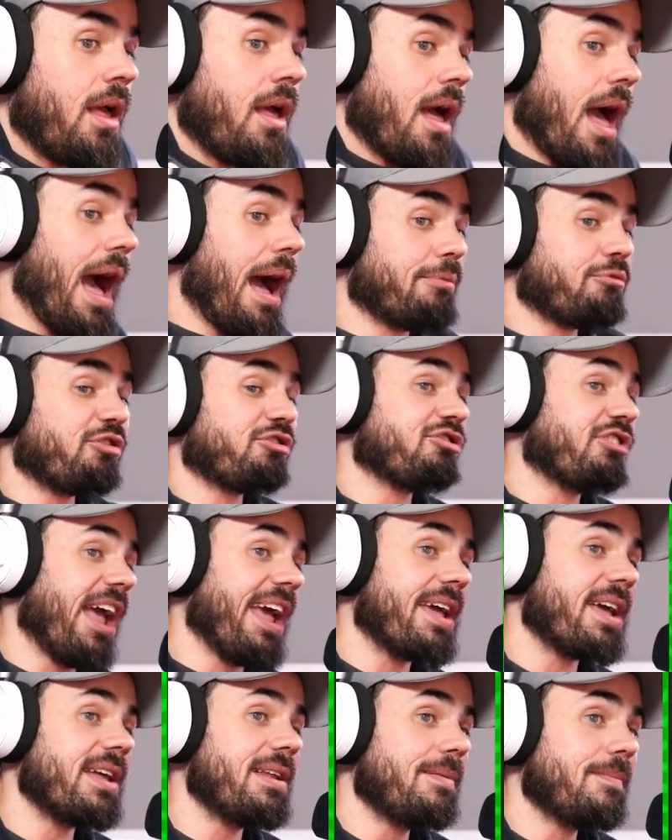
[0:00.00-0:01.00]
I'm just
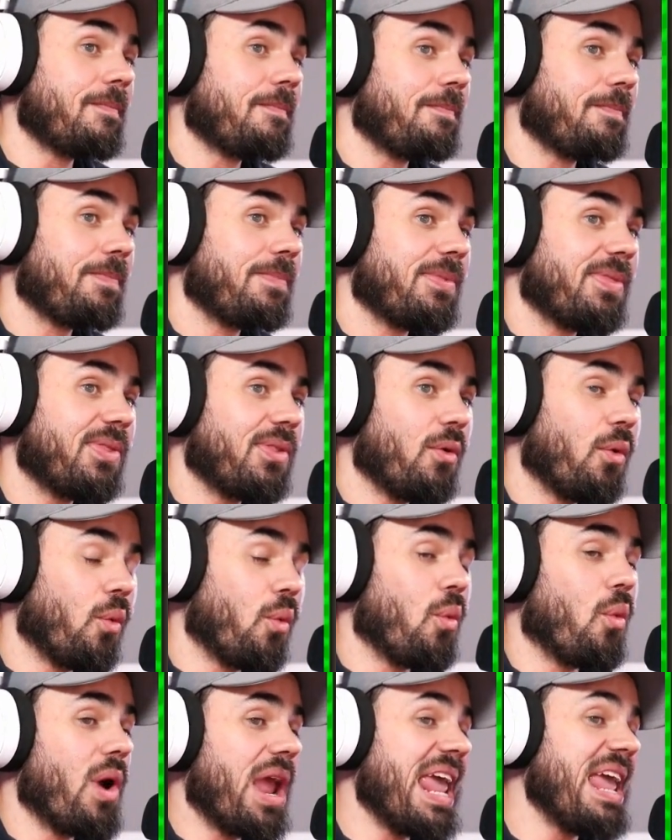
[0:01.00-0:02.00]
saying,
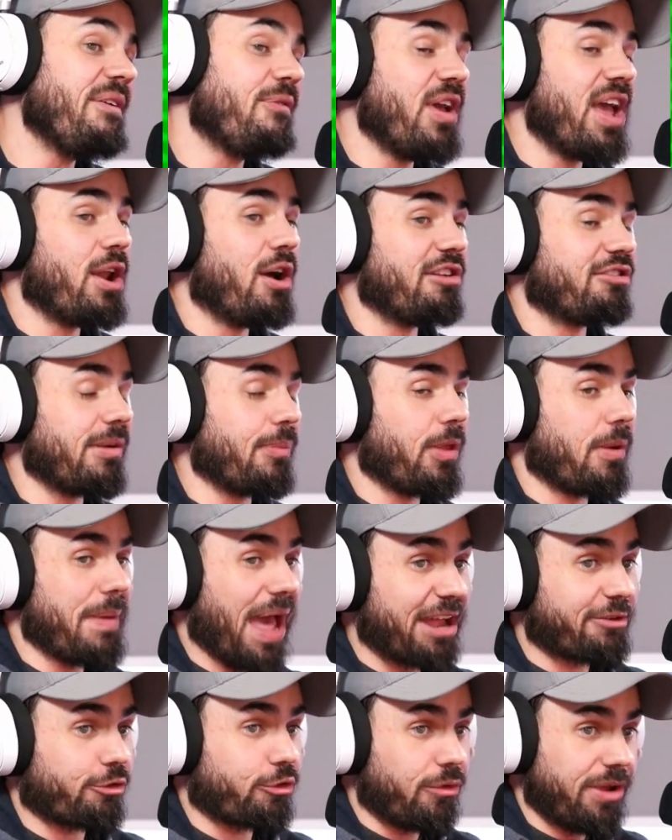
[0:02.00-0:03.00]
we've hit on something
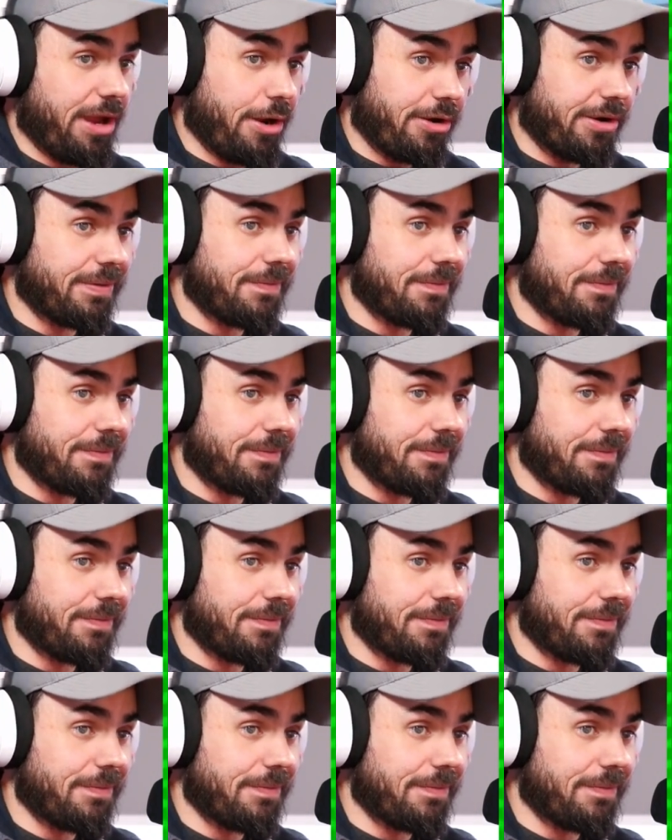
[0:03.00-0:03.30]
magical here.